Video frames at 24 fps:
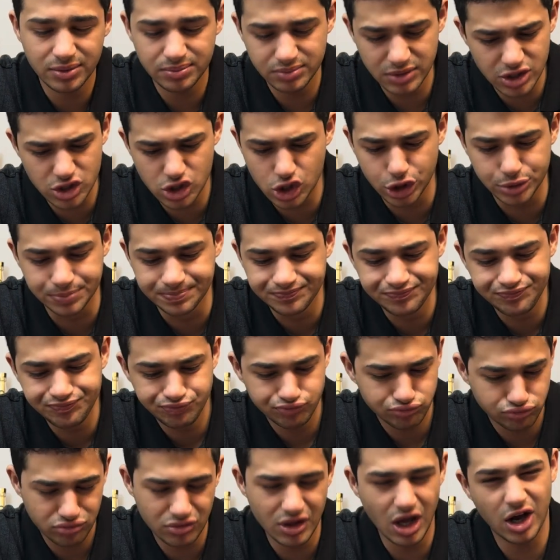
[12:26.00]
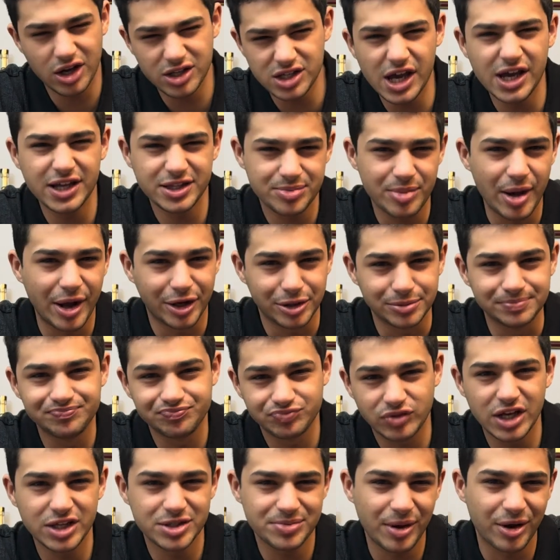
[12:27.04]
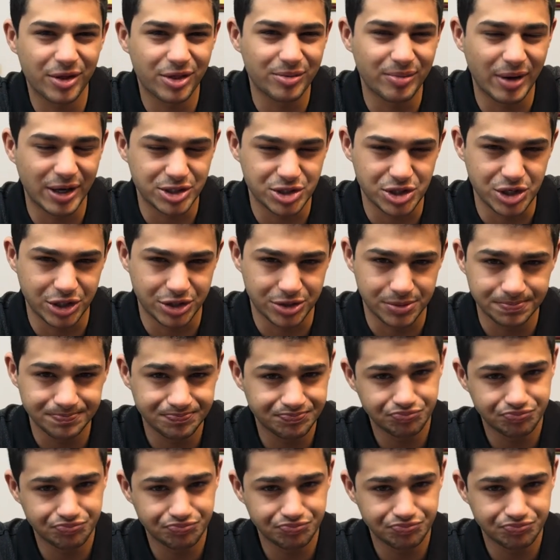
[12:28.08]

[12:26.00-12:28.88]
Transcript: It's good. No, it's better. It's better than batch 6.